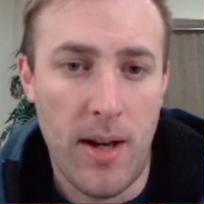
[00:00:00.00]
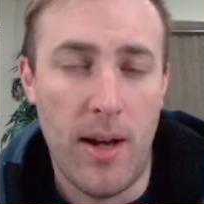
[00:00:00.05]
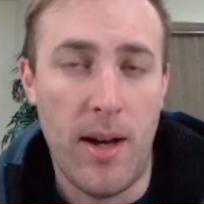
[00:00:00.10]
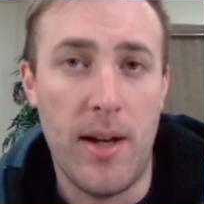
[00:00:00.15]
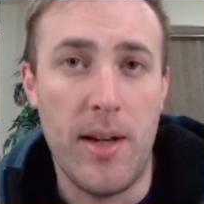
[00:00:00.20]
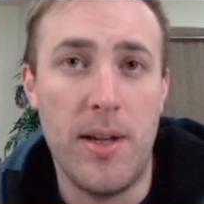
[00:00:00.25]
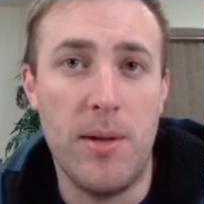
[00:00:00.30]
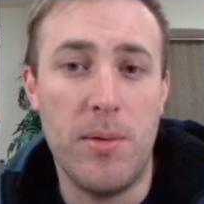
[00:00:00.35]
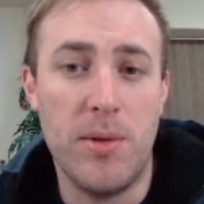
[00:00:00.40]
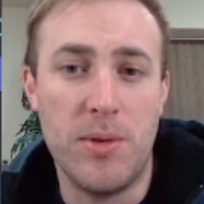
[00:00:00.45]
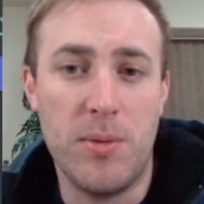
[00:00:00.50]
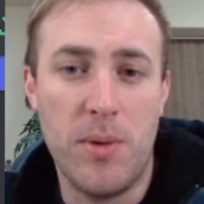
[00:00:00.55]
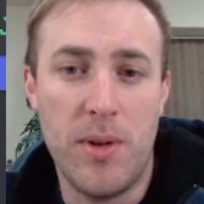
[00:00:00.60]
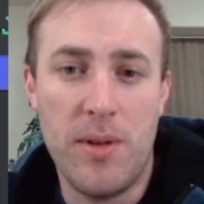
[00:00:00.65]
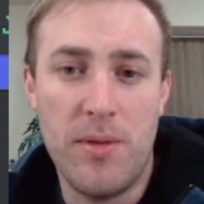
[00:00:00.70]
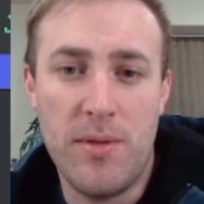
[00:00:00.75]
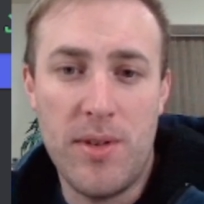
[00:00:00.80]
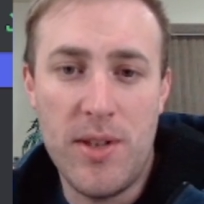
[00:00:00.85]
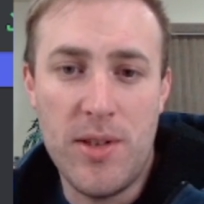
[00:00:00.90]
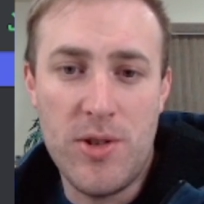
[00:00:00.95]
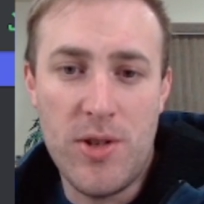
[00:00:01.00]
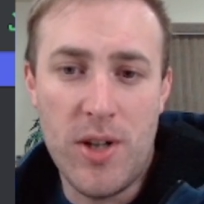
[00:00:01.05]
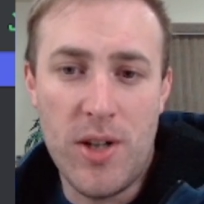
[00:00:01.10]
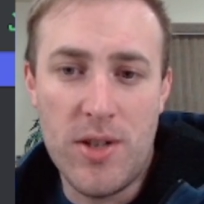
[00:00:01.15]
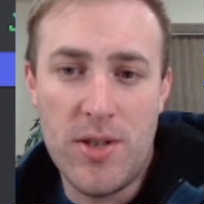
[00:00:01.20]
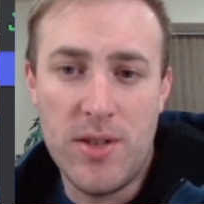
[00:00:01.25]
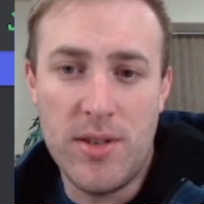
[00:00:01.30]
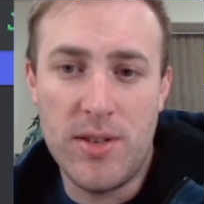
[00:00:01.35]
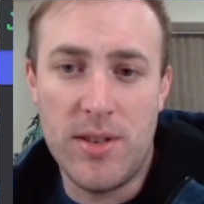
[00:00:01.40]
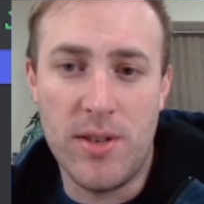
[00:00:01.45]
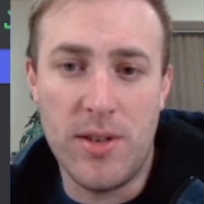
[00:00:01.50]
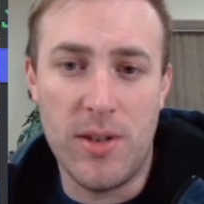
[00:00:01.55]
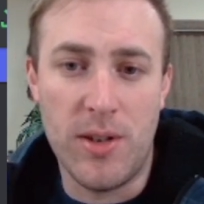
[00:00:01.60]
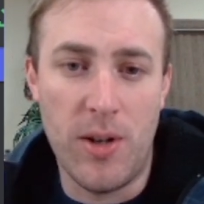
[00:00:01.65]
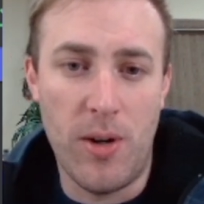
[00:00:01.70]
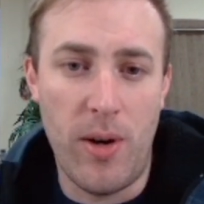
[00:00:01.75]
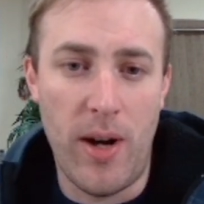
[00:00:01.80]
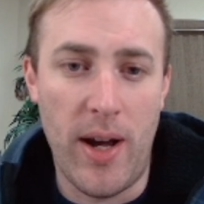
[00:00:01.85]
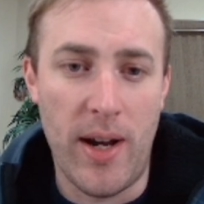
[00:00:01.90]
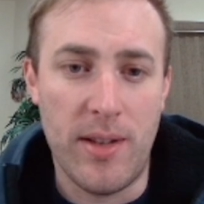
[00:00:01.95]
He was one of the judges in
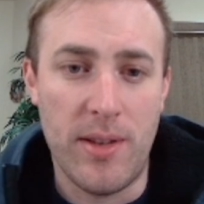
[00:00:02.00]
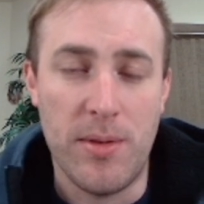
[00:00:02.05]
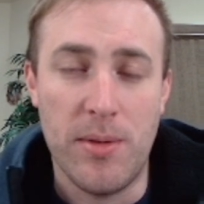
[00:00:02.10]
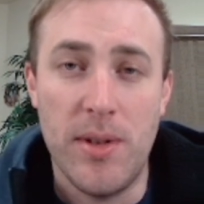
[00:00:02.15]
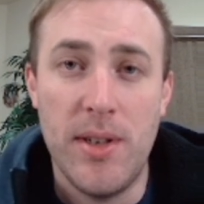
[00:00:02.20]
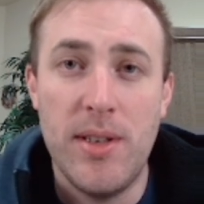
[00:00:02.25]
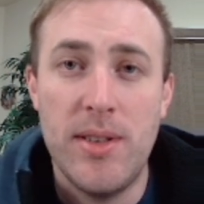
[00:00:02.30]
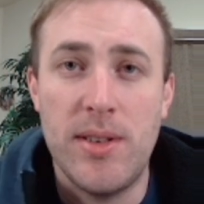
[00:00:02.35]
ErgoHack 3,